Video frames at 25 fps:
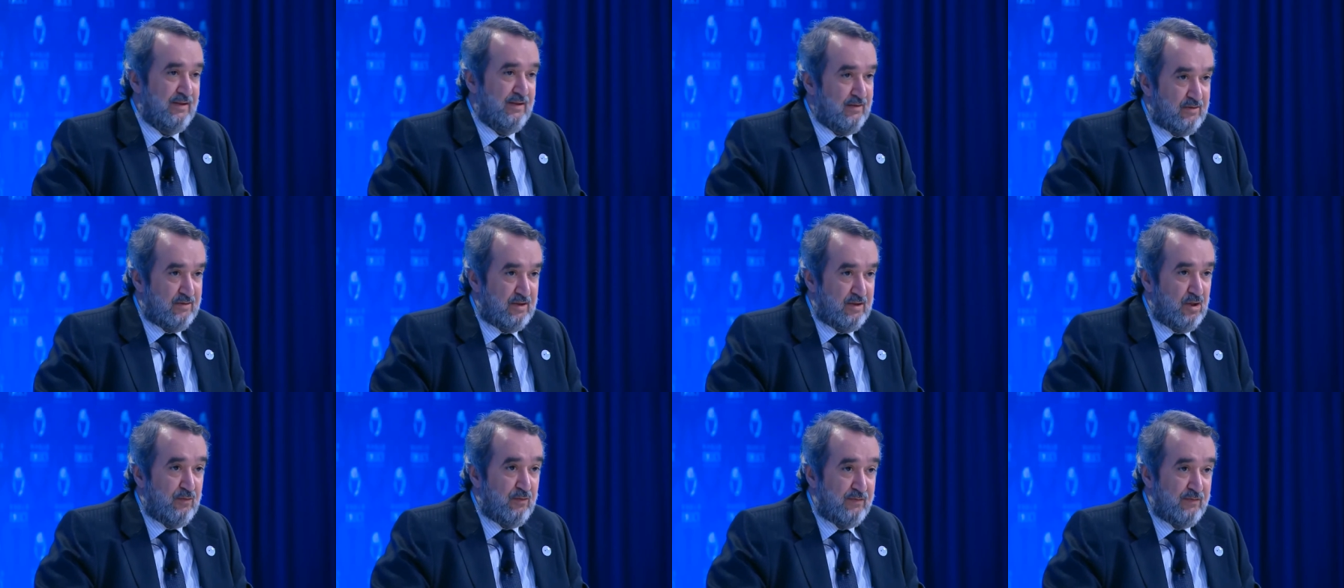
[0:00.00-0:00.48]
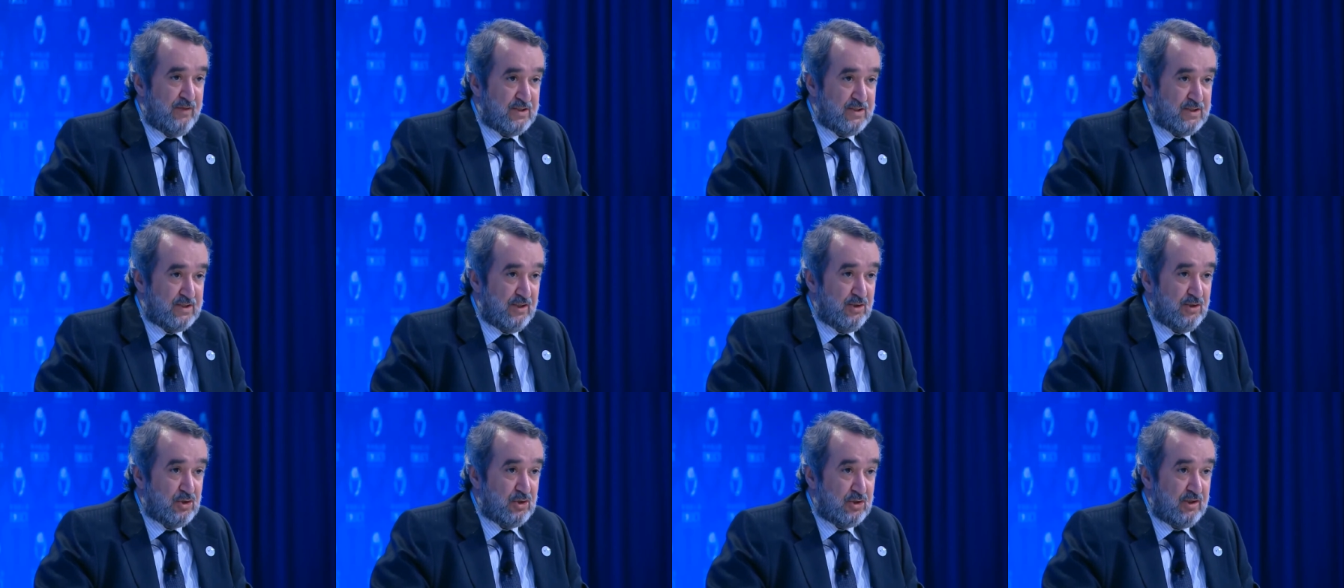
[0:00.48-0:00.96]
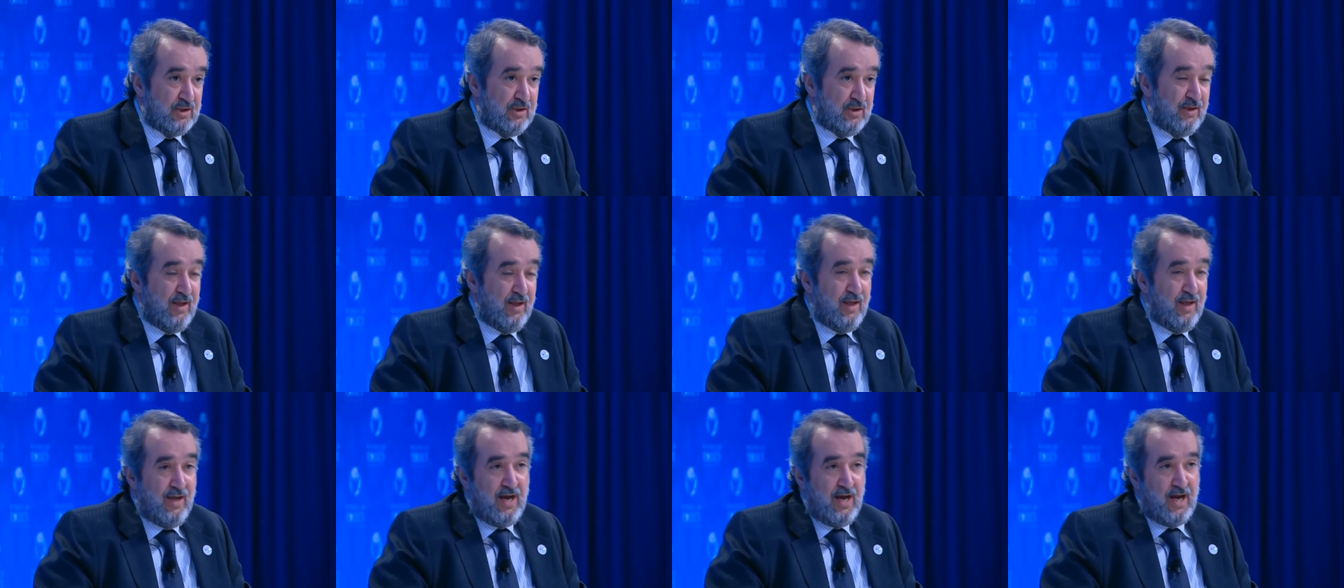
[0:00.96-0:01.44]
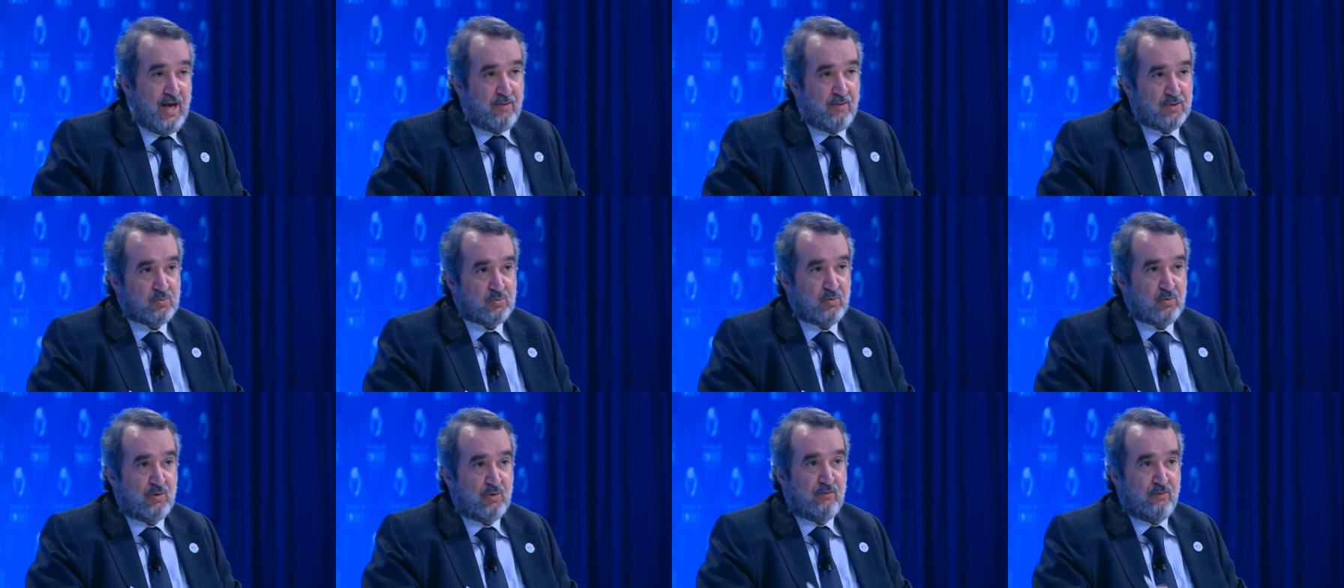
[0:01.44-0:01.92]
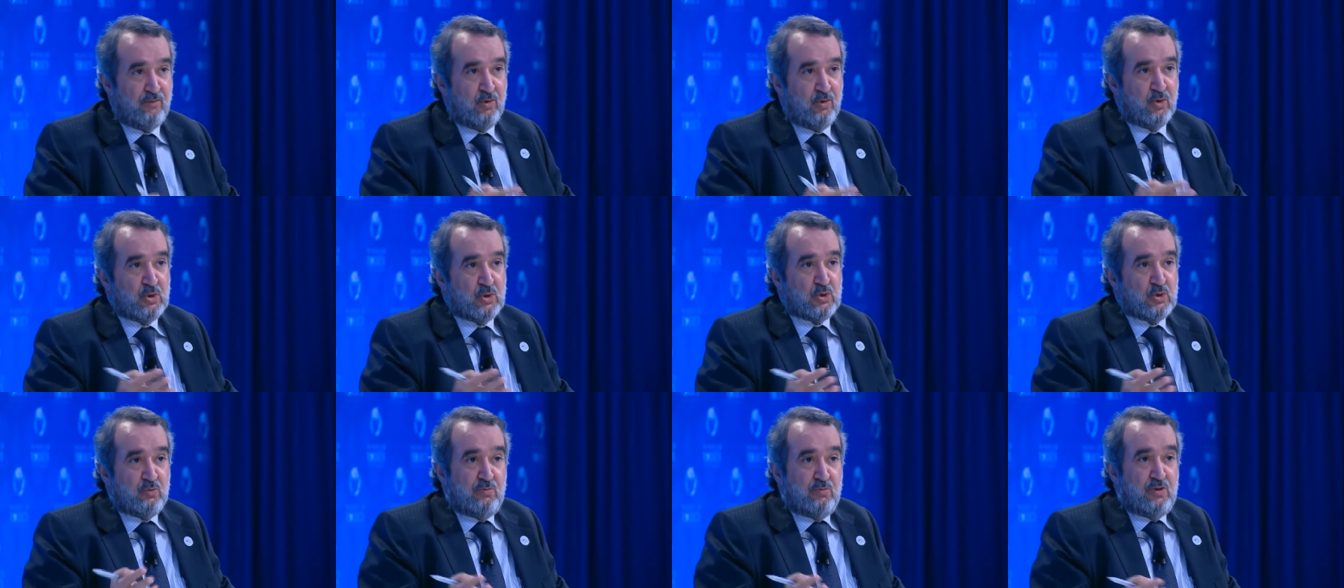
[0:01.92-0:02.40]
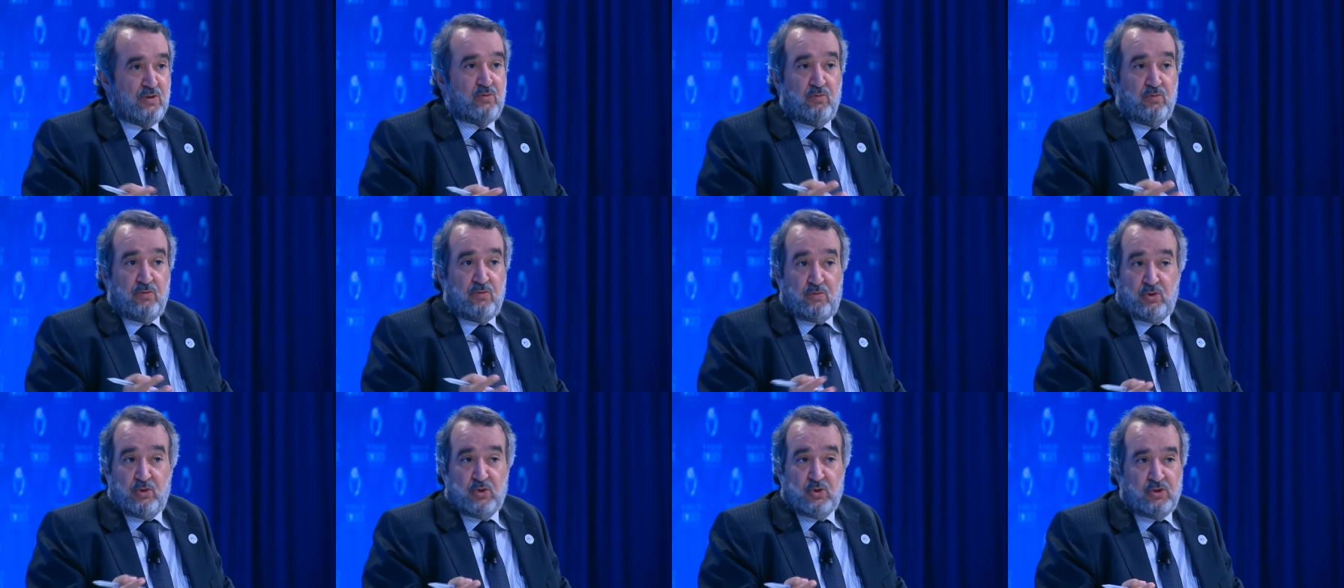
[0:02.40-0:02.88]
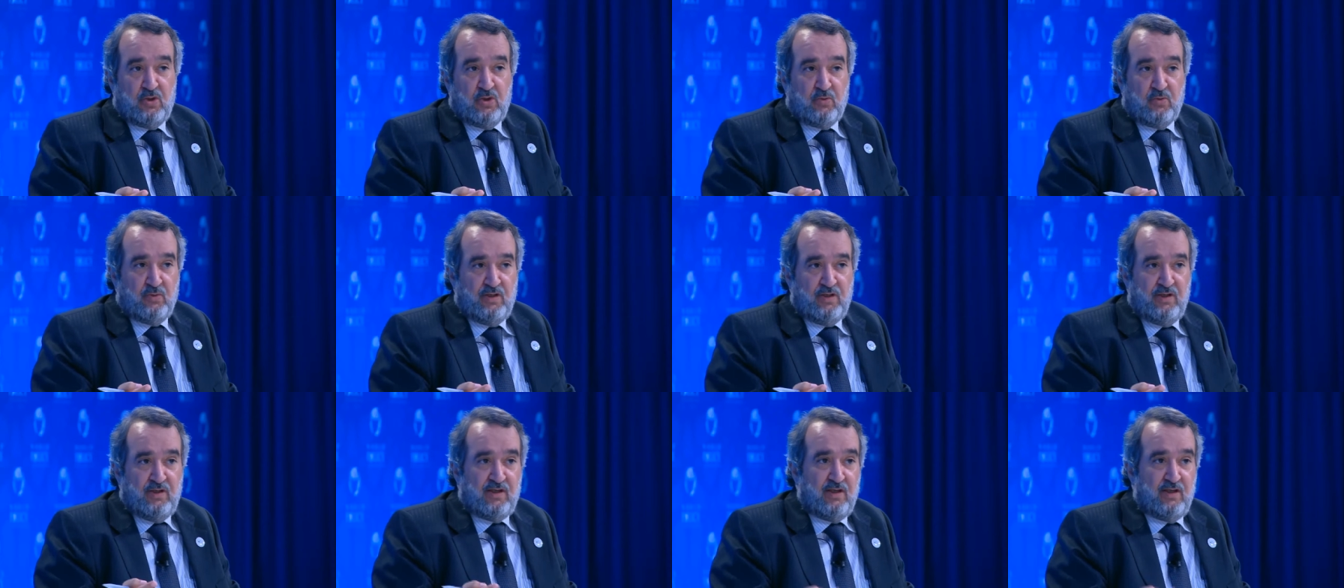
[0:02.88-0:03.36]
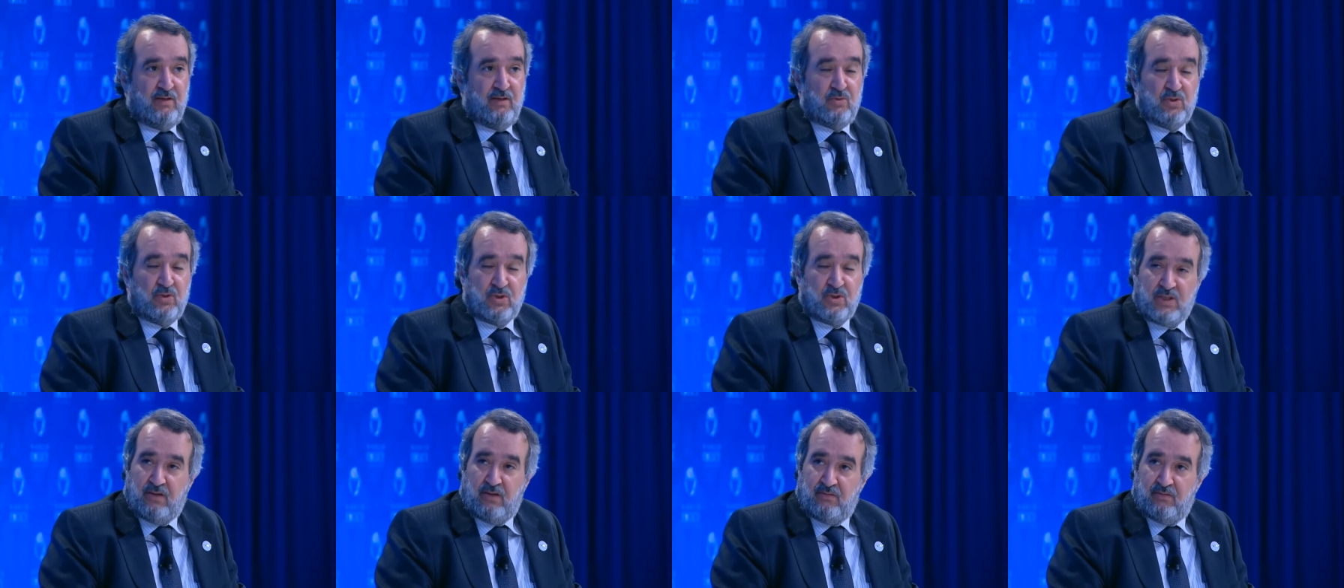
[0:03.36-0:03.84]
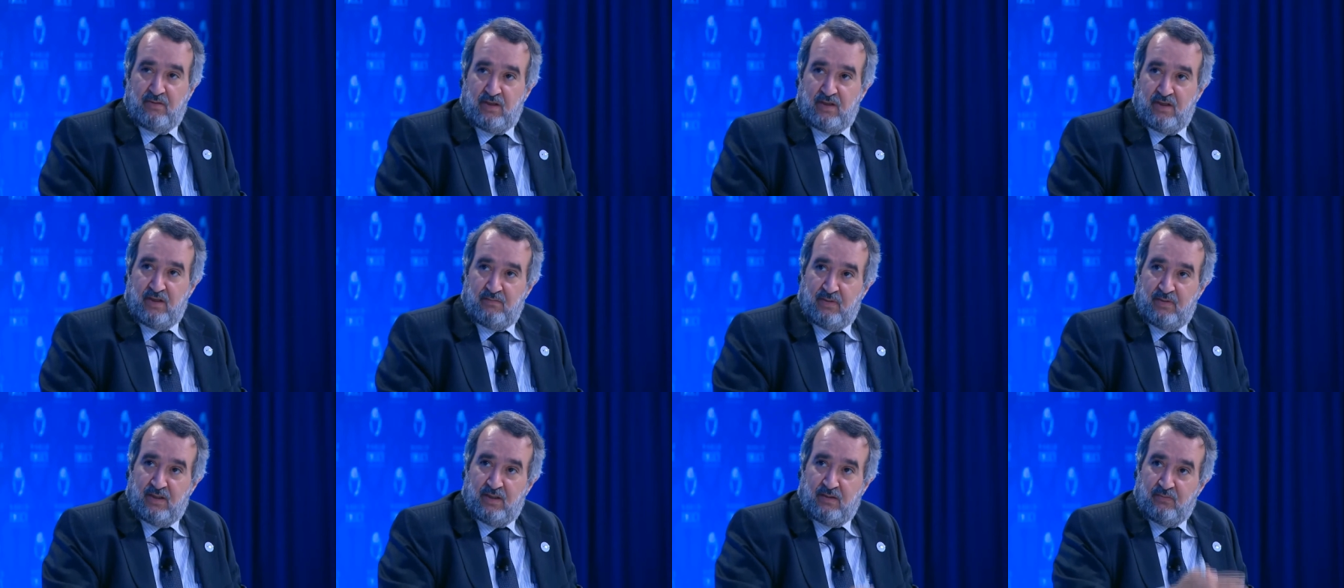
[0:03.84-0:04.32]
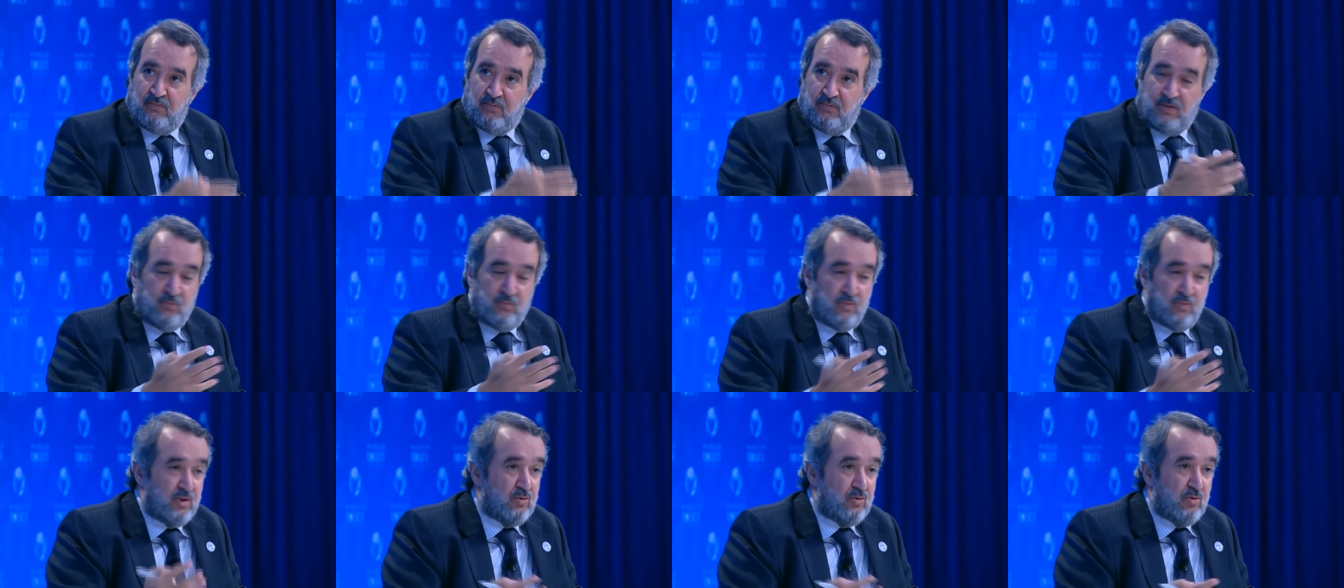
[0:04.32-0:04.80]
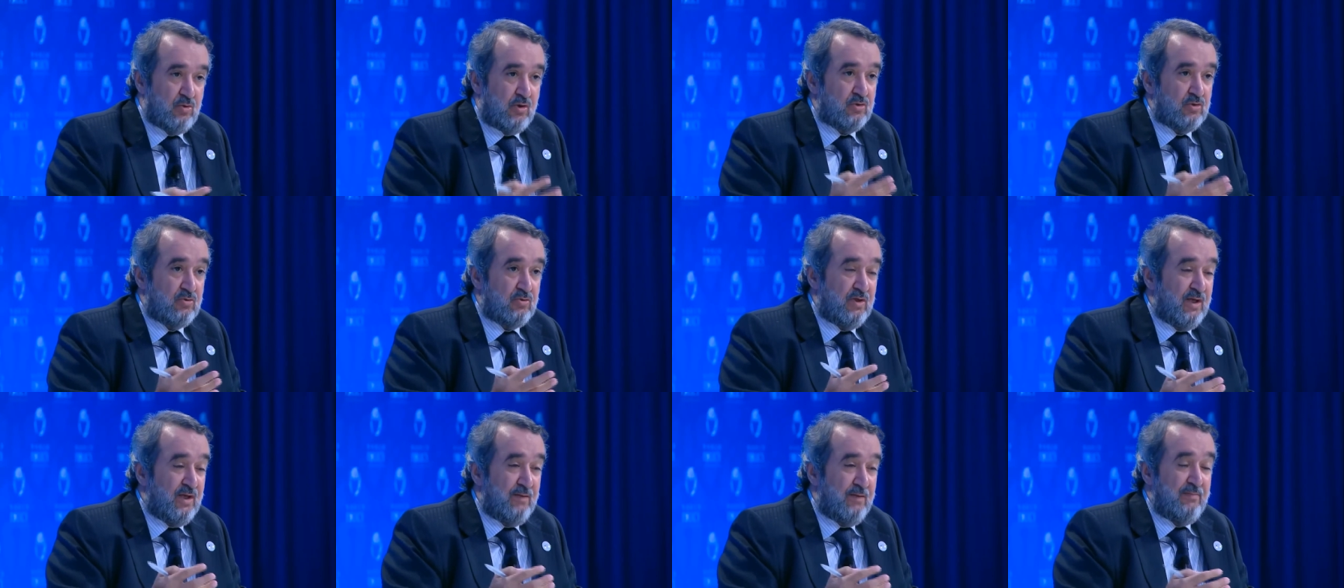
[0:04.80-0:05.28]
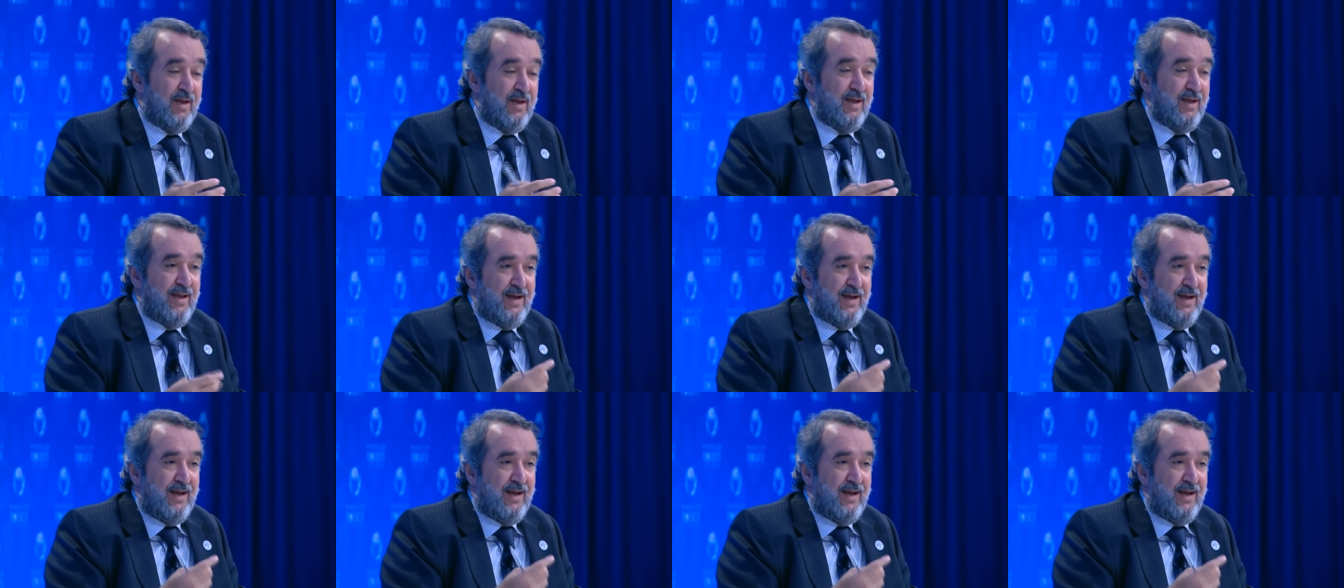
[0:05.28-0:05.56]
deal of the century? I was one of those who met with Kushner when he came to Saudi Arabia, and when we talked to him,